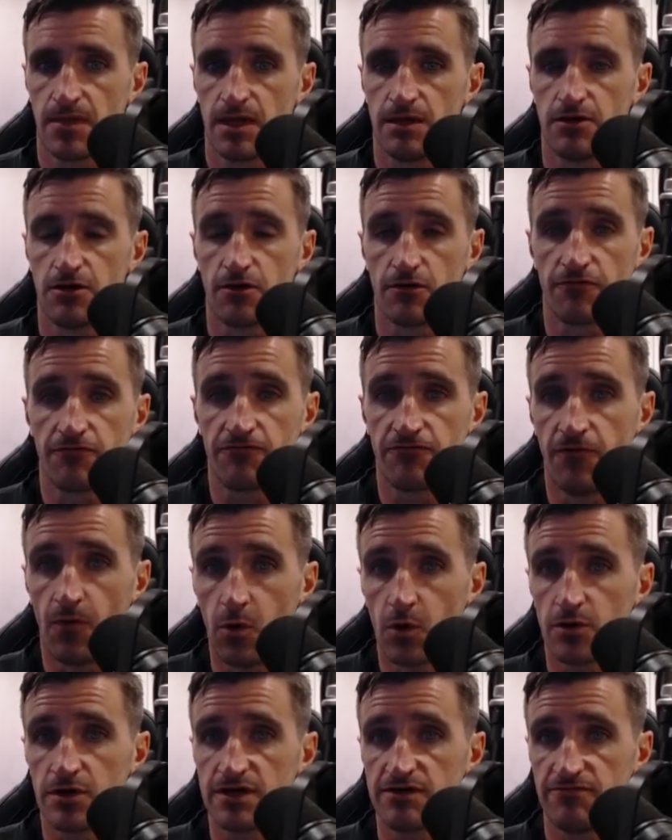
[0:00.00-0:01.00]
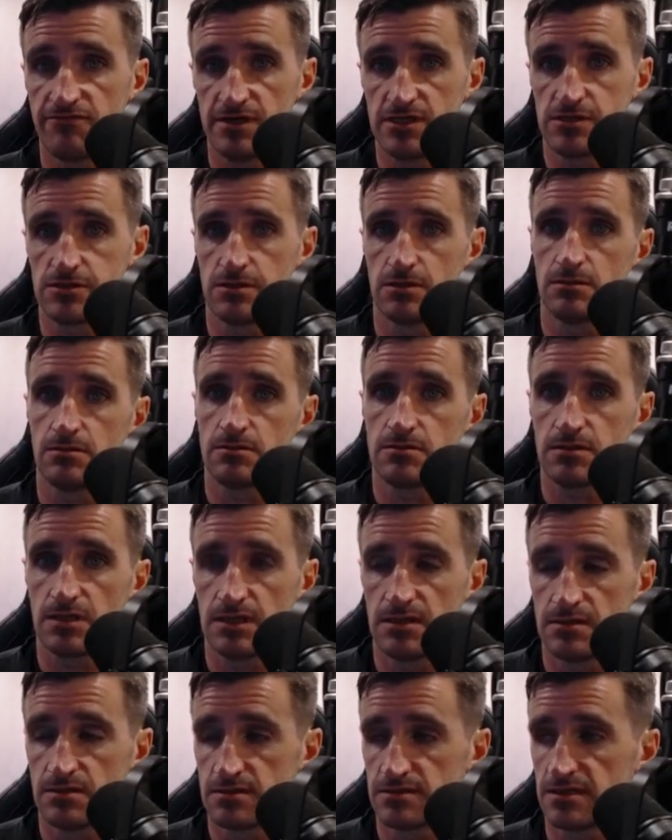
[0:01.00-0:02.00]
There are 4 divisions
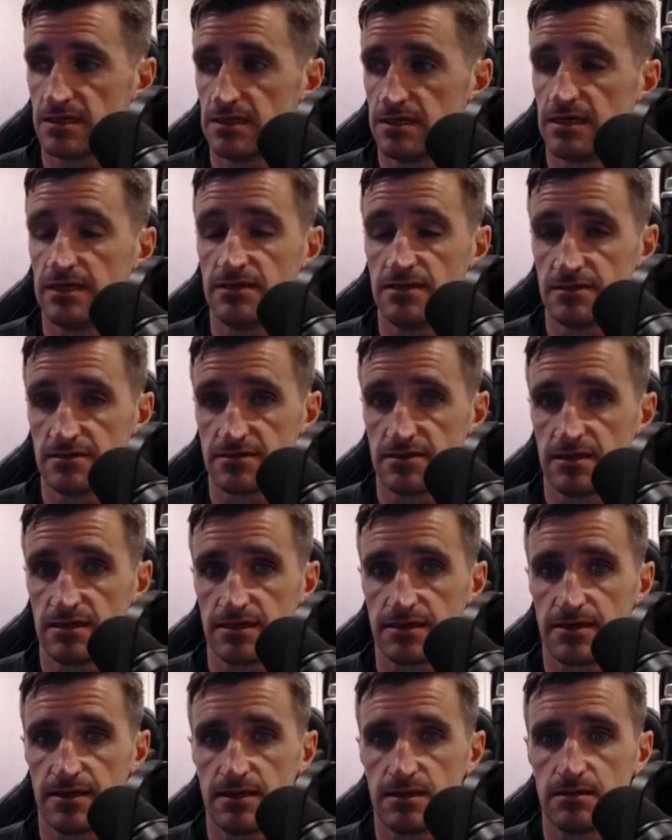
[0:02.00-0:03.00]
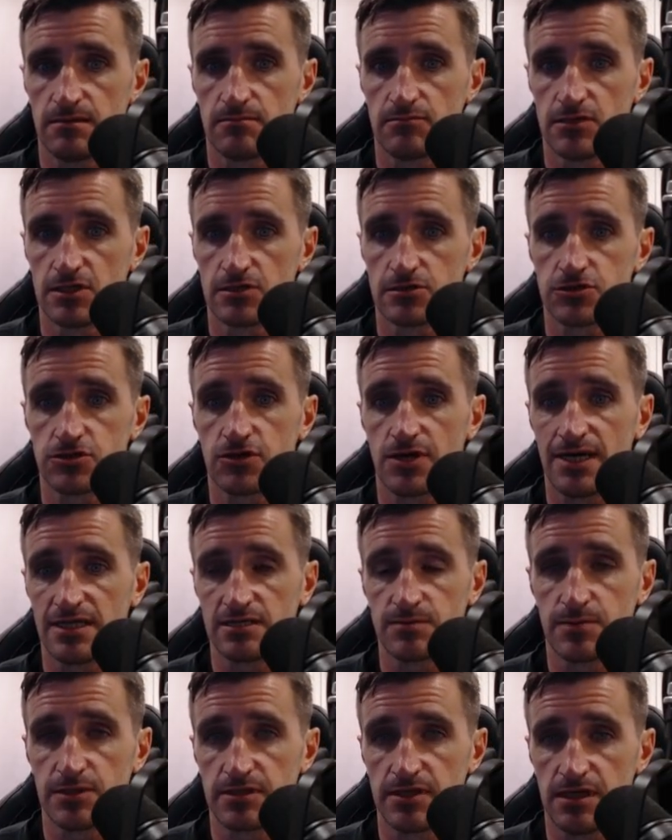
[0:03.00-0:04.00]
in the syndicate. There's
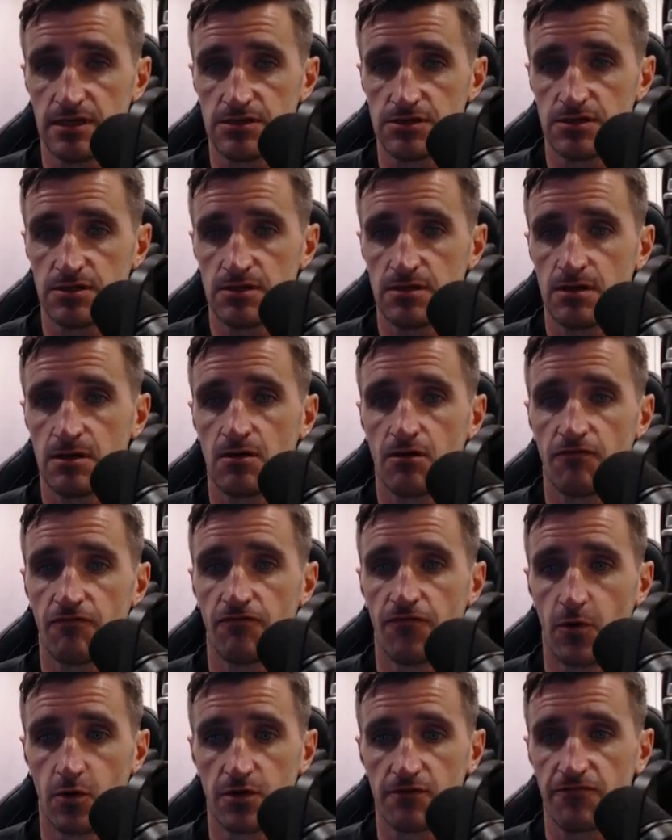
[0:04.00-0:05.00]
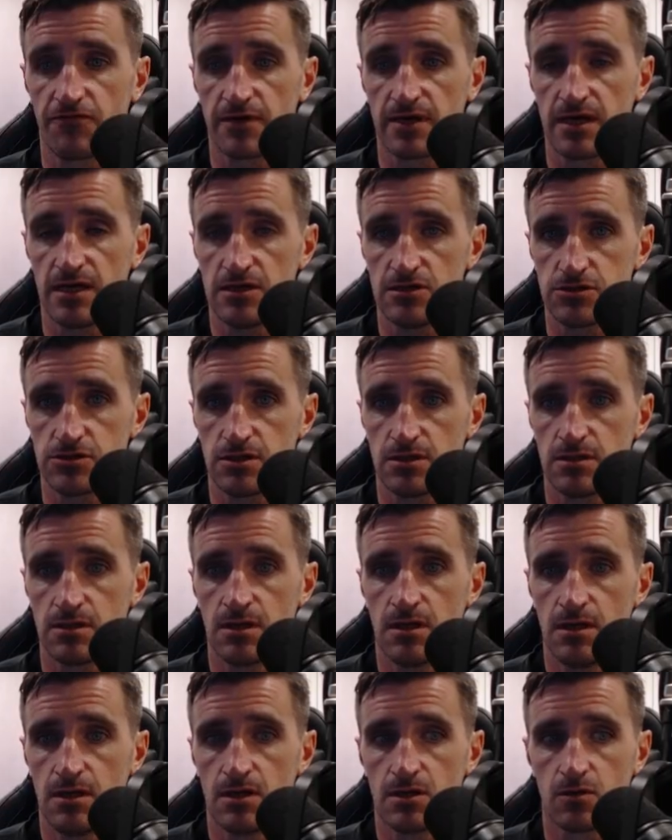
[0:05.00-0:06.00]
transportation, fortification,
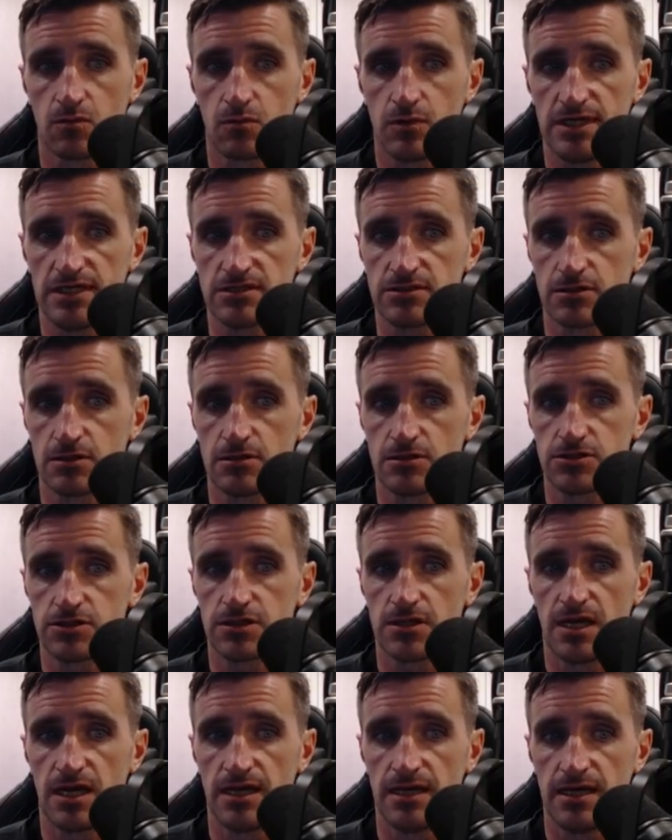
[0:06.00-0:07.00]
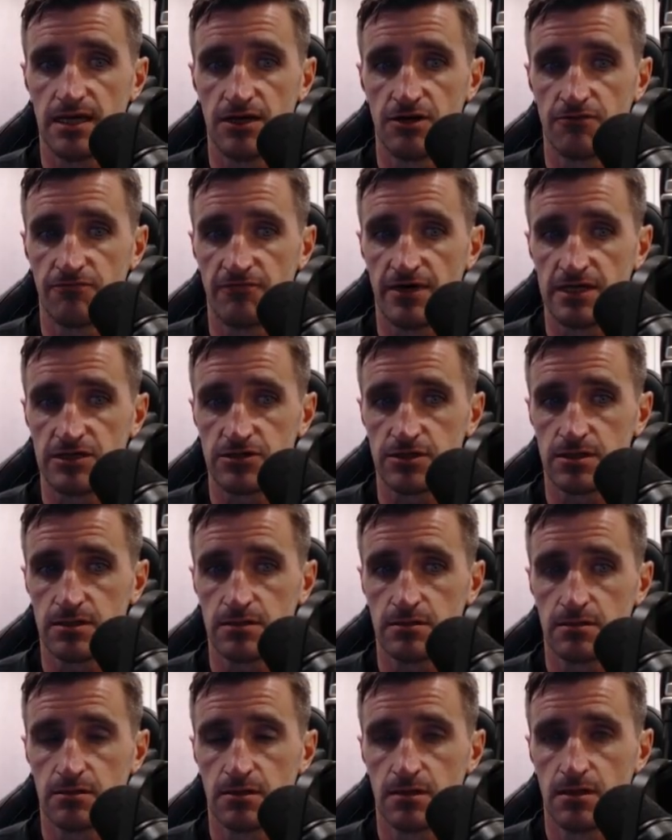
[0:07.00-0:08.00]
research, and
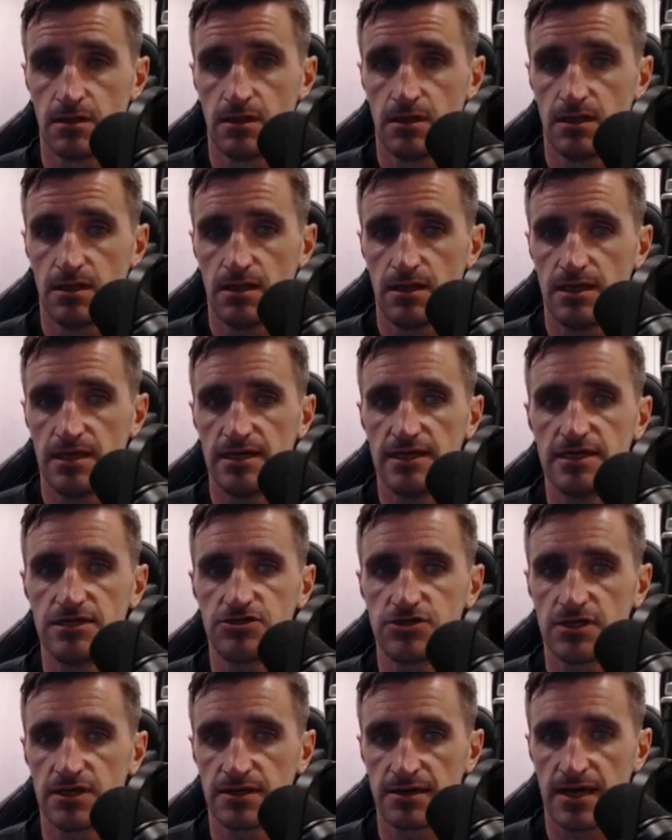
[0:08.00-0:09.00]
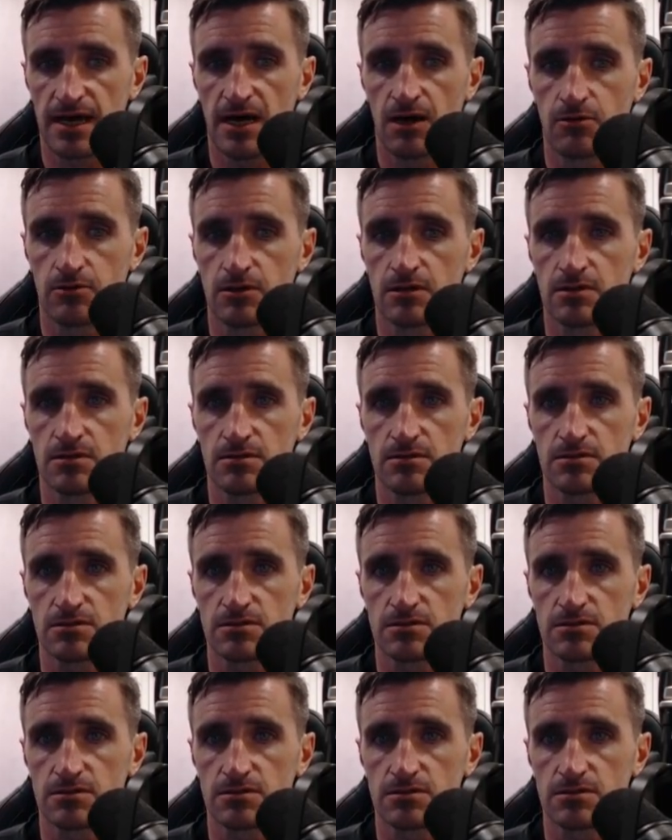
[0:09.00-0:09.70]
intervention. Each encounter